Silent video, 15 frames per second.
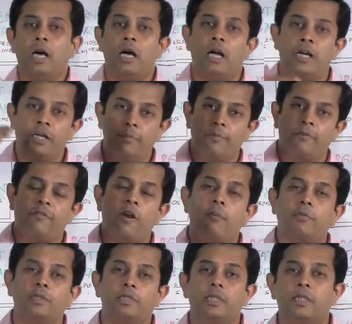higher
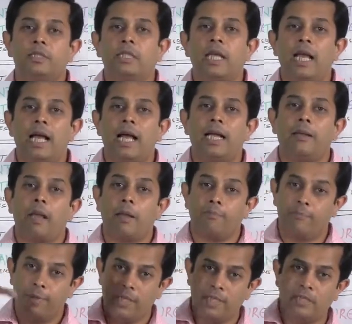performances
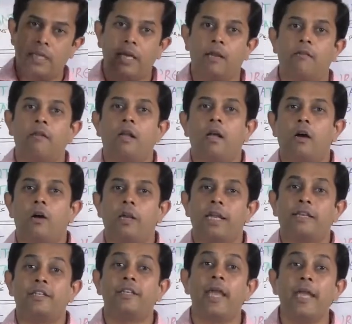and be there on
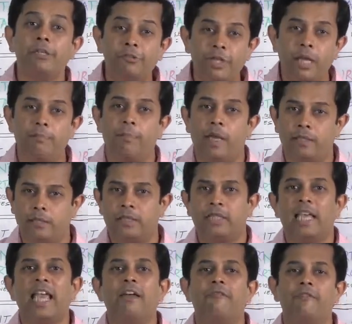a day-to-day basis,
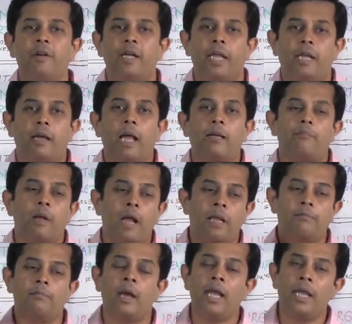every day.
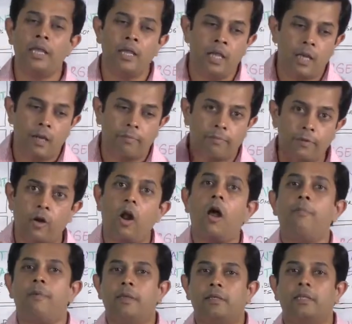And my
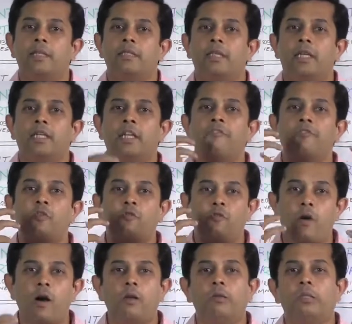promise is that if you
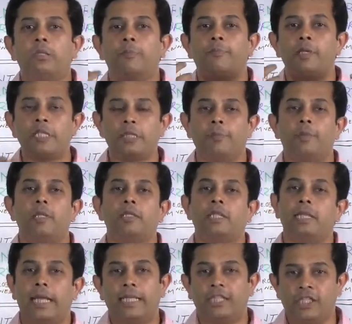follow the principles
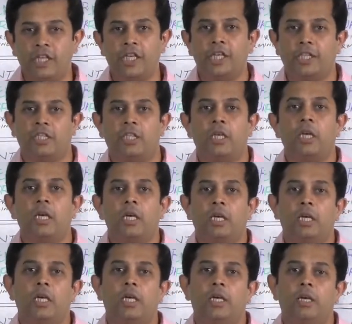that I teach
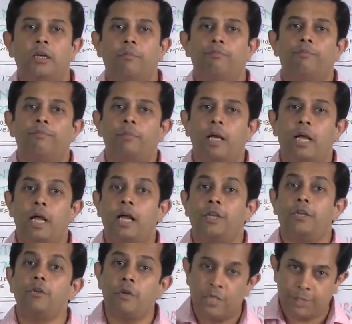
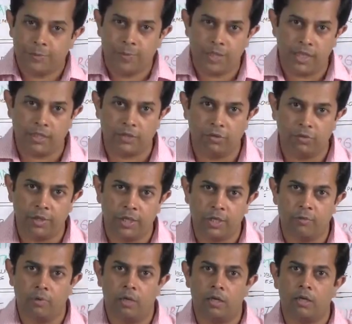and you experience during
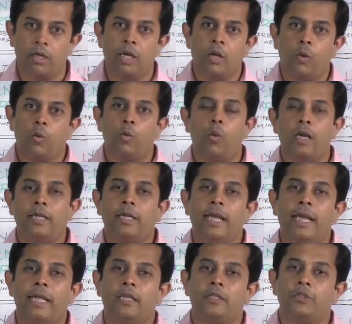your
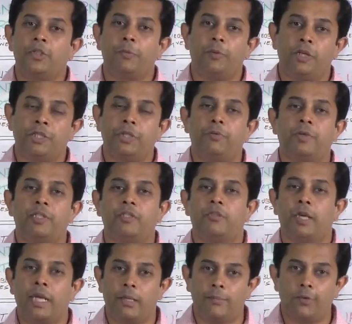one-day Super Achievers
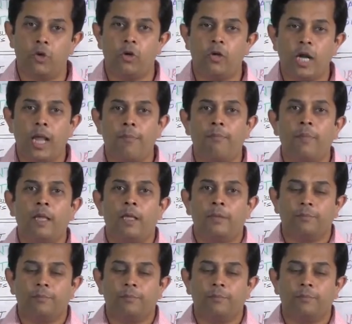training program,